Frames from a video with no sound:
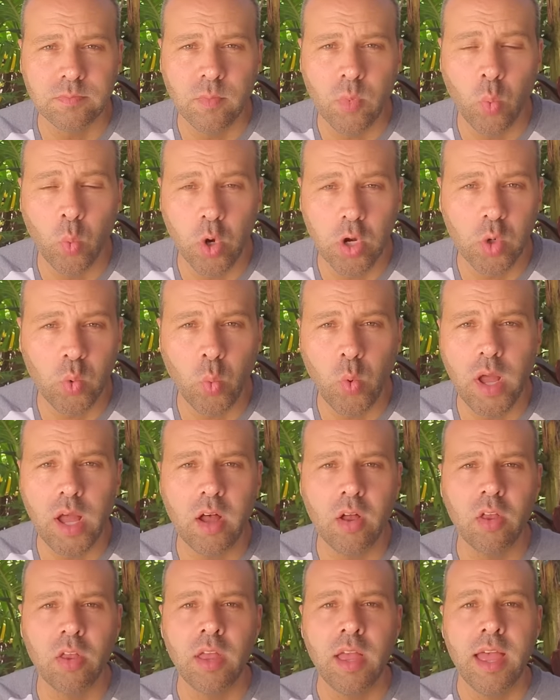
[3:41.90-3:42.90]
work
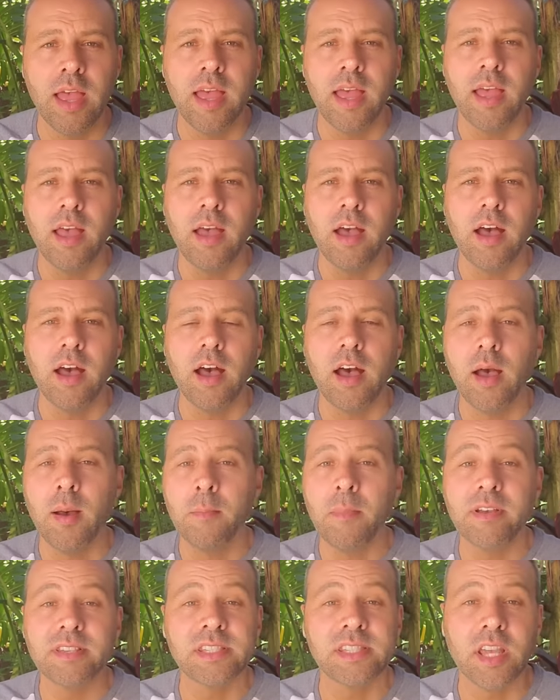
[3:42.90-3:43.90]
well.
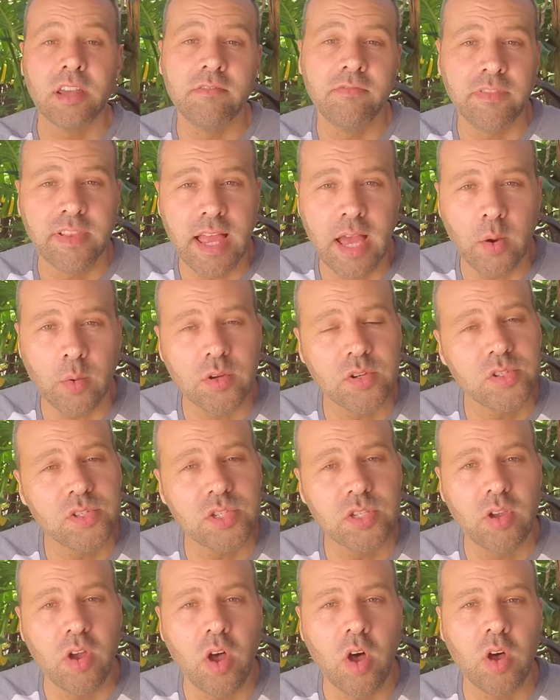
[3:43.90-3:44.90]
Um,
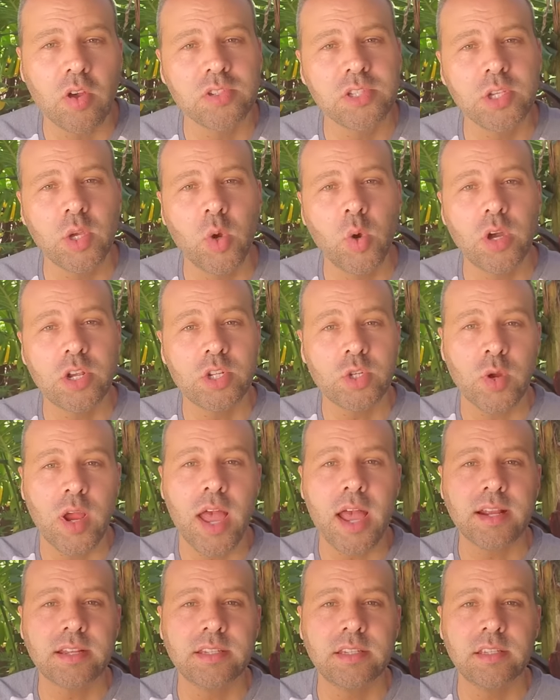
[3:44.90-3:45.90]
sunflowers also
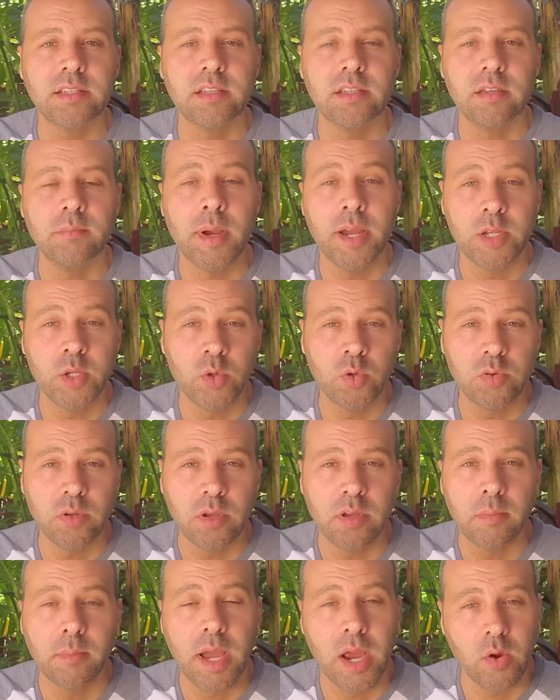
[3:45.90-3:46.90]
attract minute
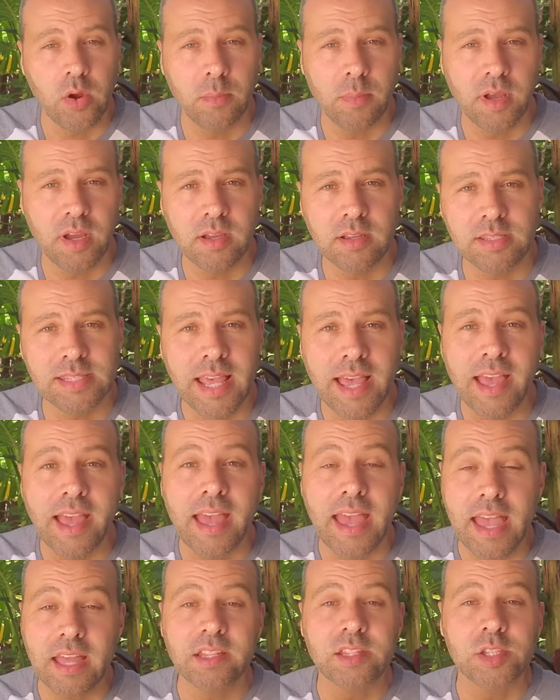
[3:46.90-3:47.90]
pirate bugs,
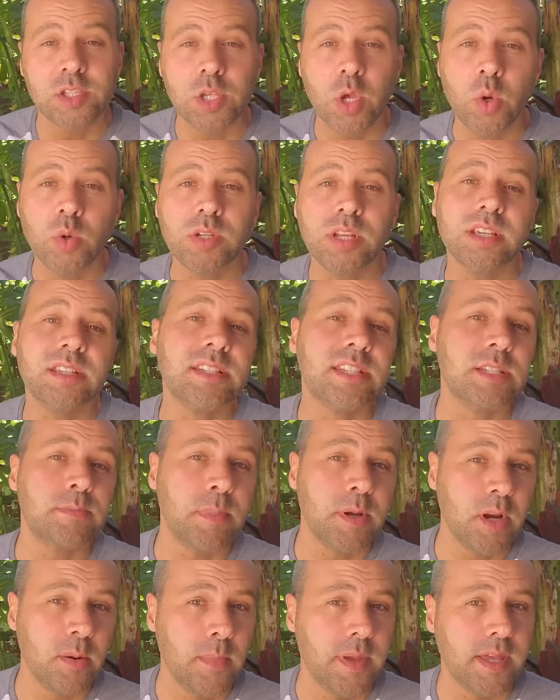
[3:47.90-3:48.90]
and so does
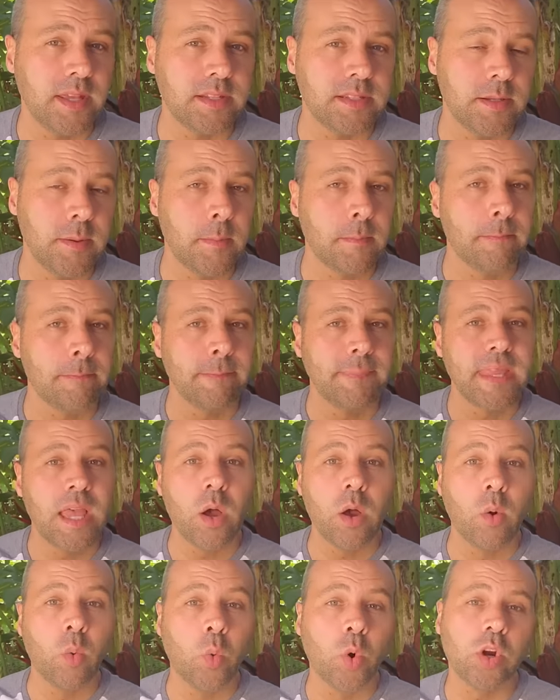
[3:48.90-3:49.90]
spearmint.
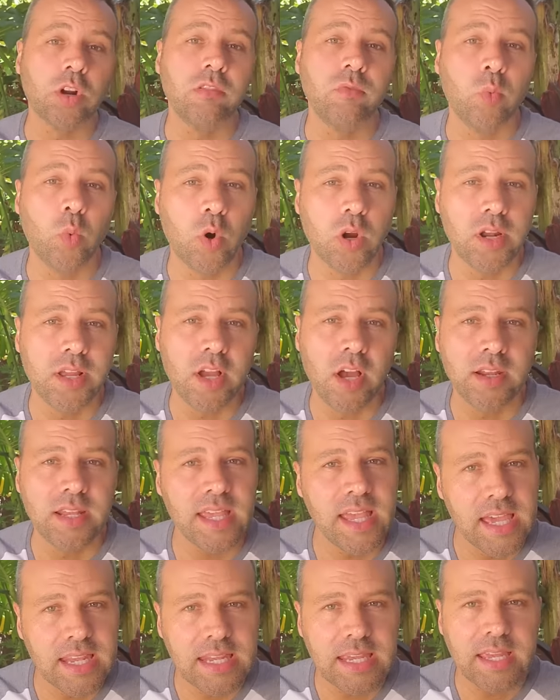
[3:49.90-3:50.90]
Now, a word of warning on
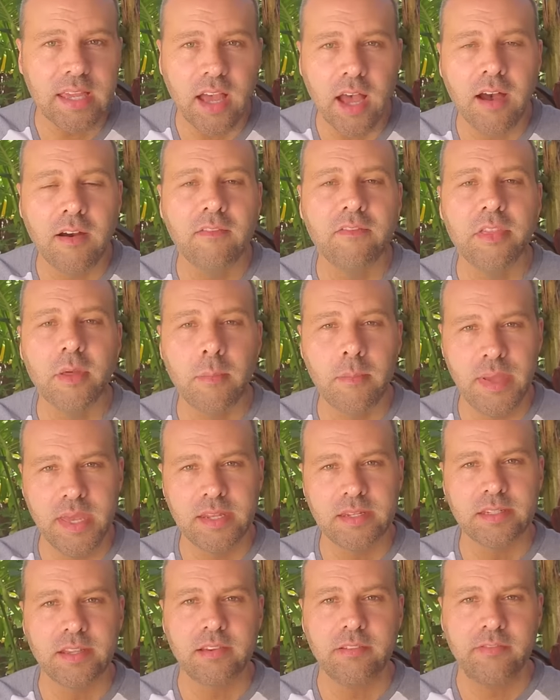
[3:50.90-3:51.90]
any of the
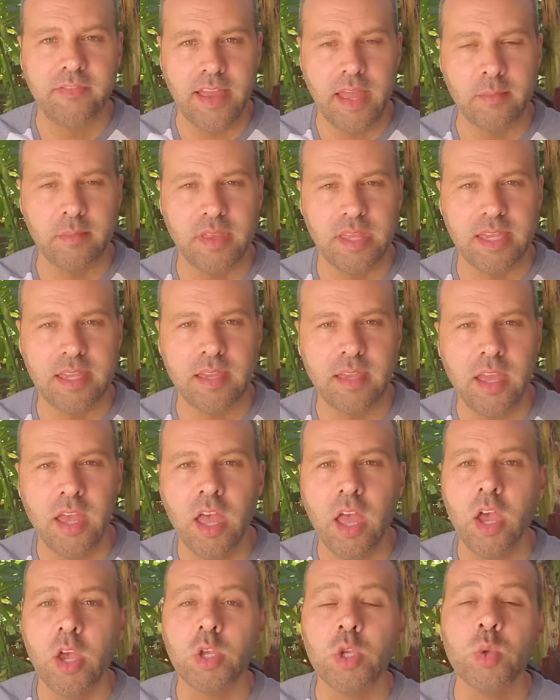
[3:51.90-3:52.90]
mint family.
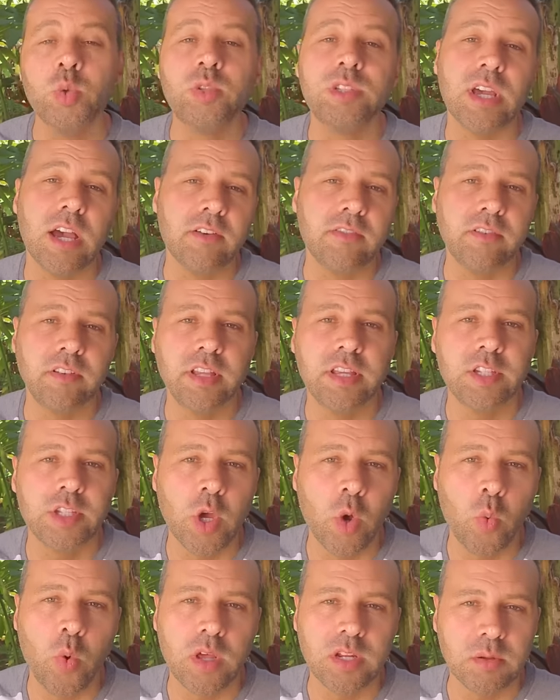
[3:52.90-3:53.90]
You definitely
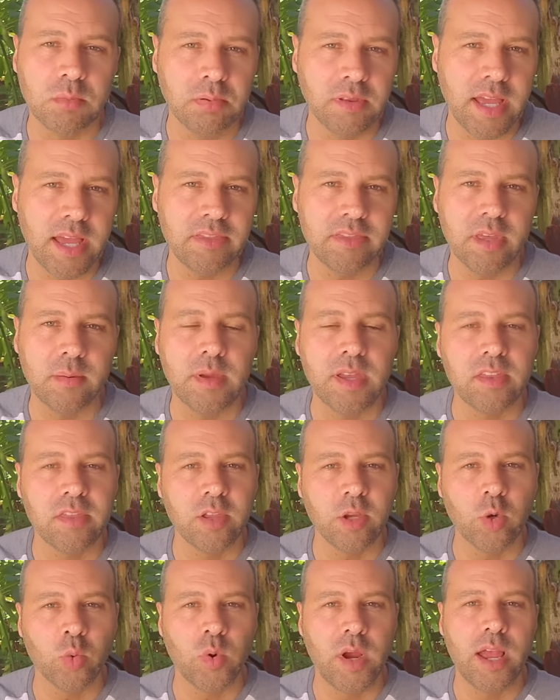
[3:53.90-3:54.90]
don't want to plant them in the
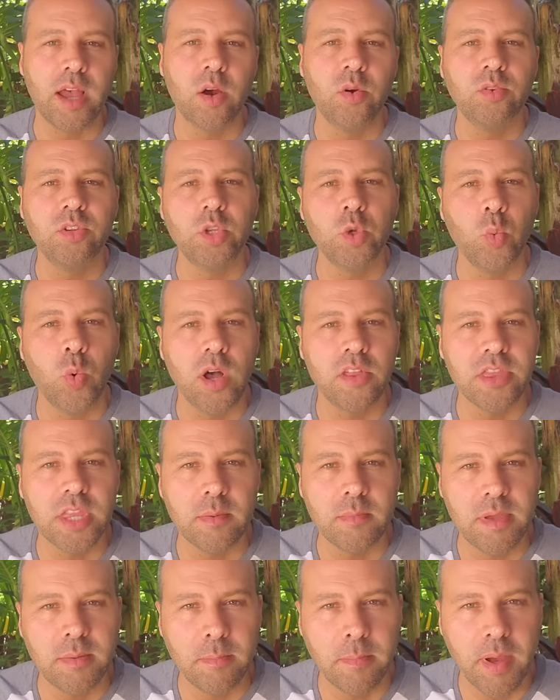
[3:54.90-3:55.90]
ground. You want
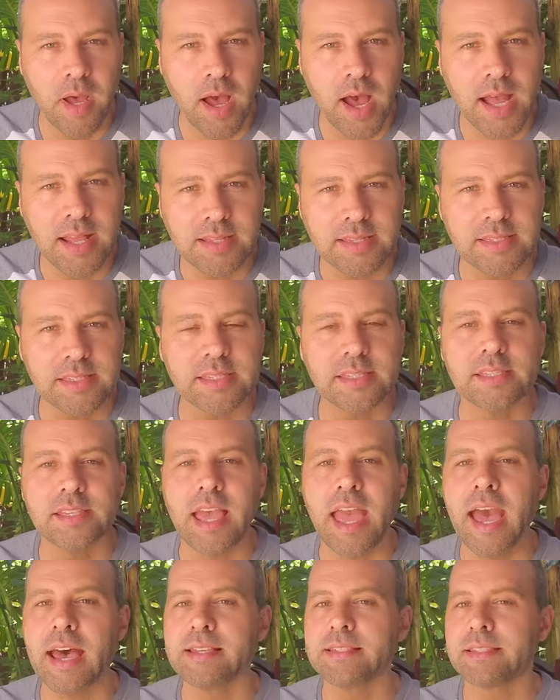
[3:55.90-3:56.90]
them in pots.
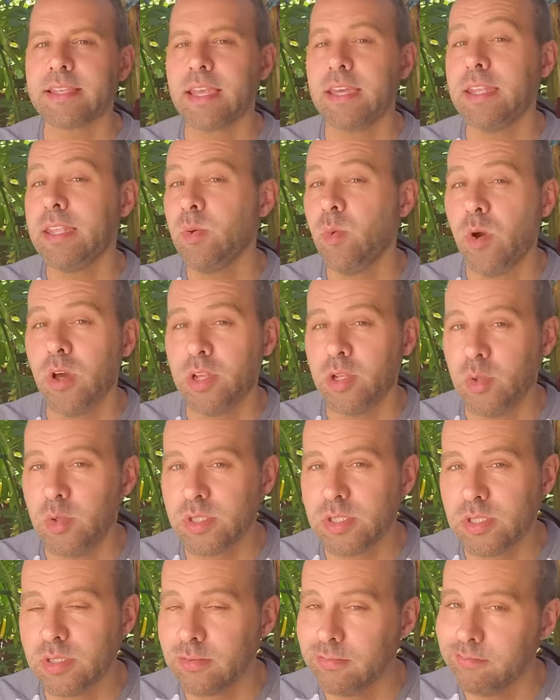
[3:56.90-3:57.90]
Ask anyone
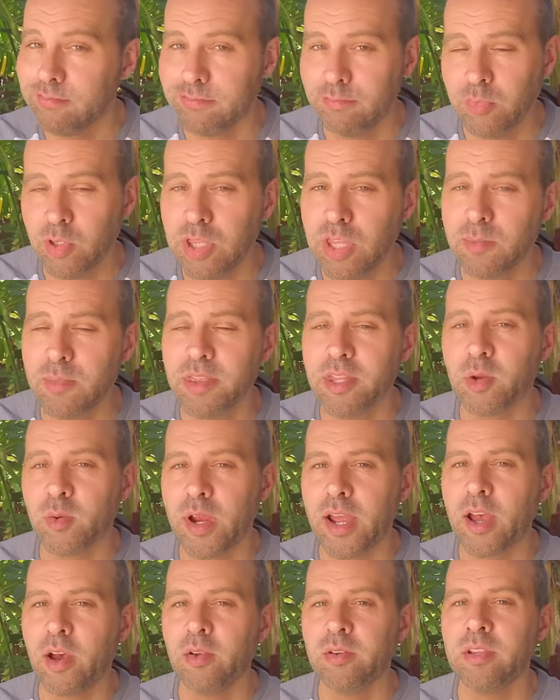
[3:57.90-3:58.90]
who's put them in the
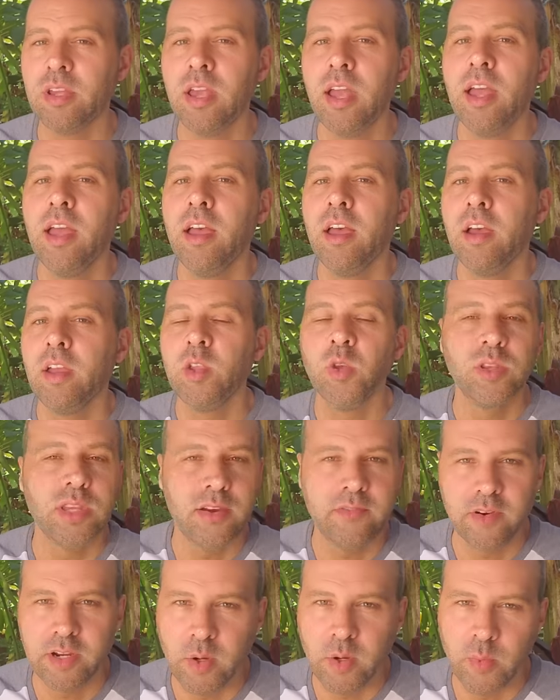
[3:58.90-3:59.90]
ground. You'll
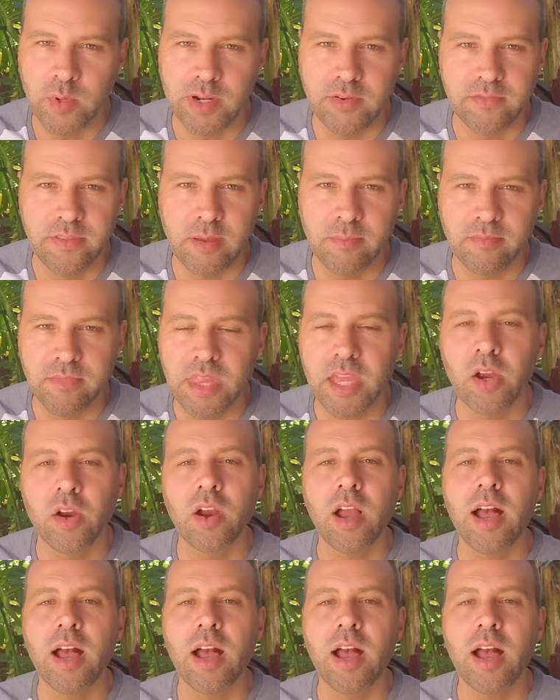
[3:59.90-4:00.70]
never get rid of them. They are